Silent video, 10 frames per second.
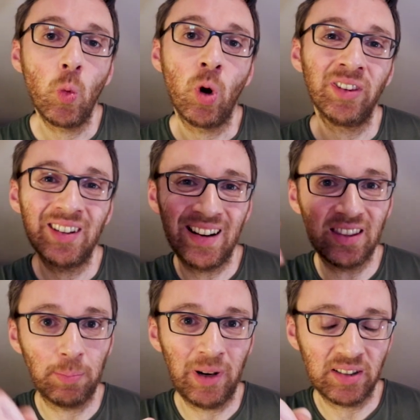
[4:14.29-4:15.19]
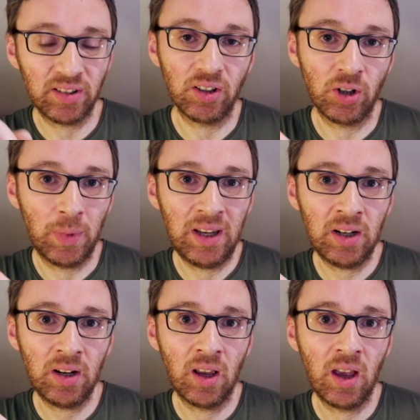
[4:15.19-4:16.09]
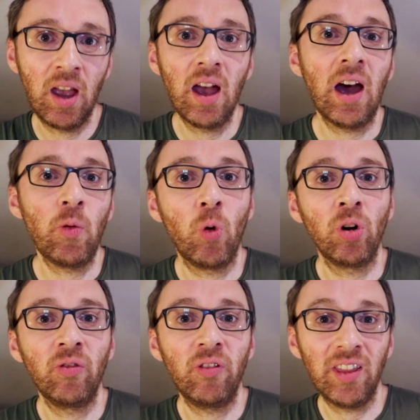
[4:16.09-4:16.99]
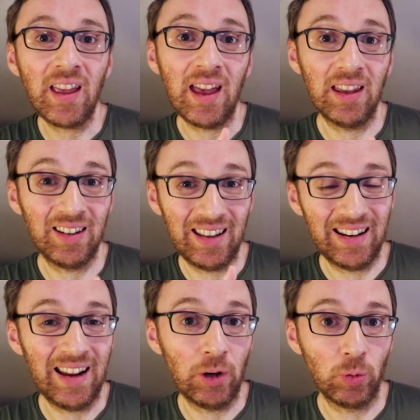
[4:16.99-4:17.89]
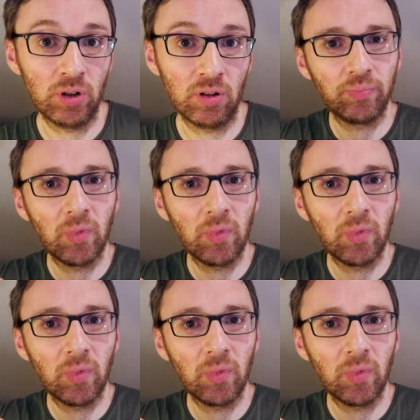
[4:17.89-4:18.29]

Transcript: one to let the plastic come in, and one for the air to get out.